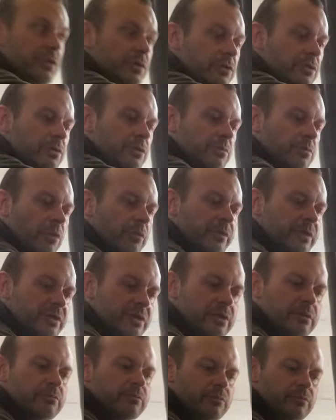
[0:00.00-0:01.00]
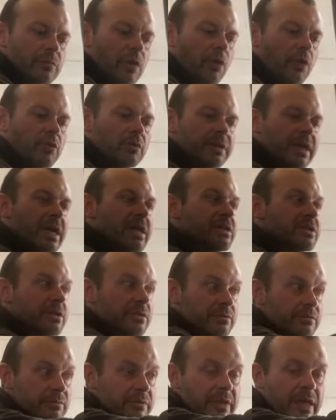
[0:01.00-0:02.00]
to obviously hold the
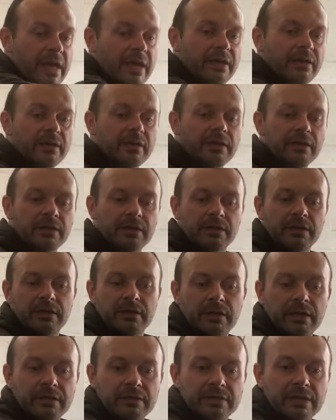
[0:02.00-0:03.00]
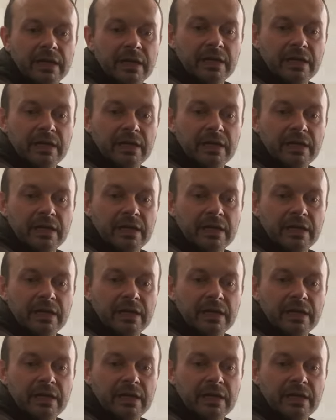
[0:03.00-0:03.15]
engine there and